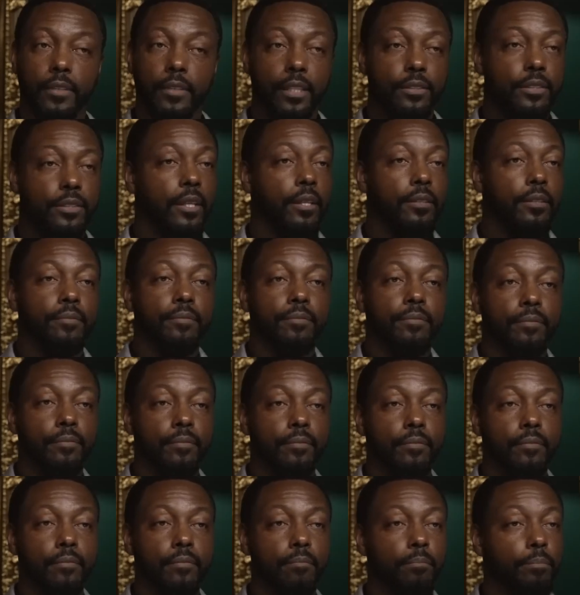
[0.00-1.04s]
That's it.
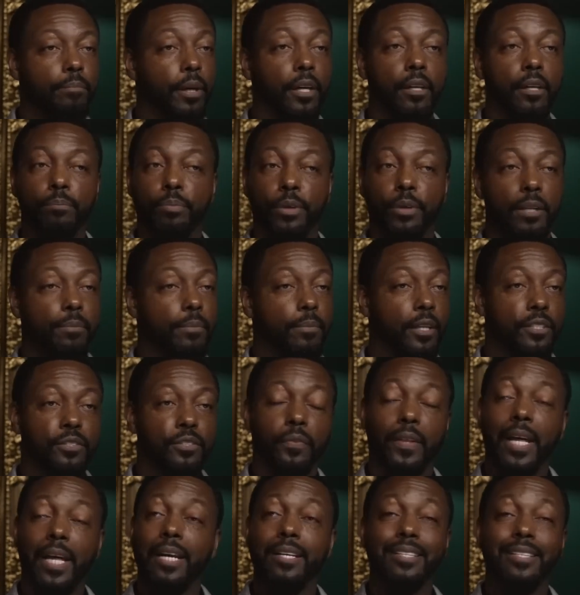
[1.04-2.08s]
Pretty much.
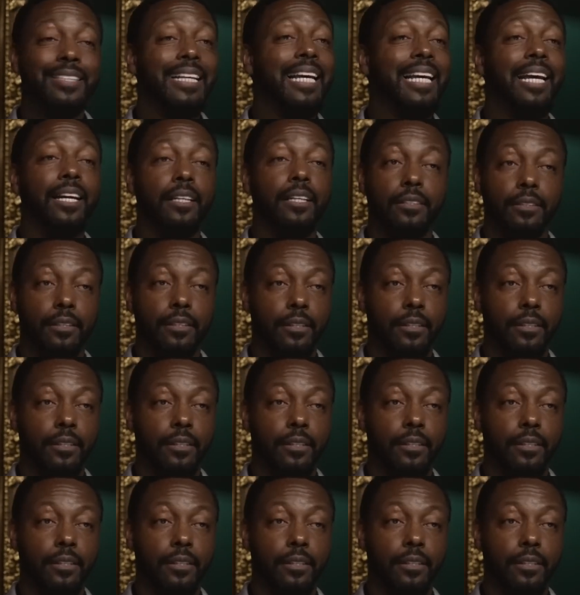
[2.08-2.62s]
That is it.